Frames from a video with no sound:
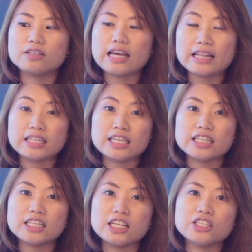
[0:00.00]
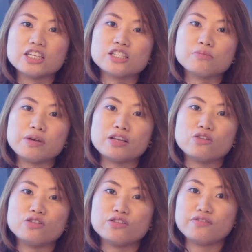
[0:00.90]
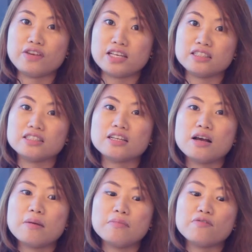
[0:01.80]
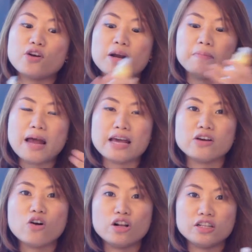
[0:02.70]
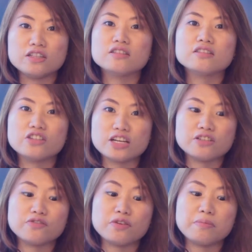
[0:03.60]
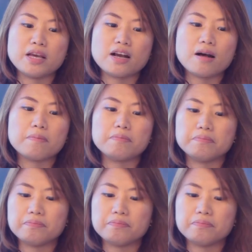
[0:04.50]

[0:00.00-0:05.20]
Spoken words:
get it and you can spray it on your face before applying all the rest of your makeup.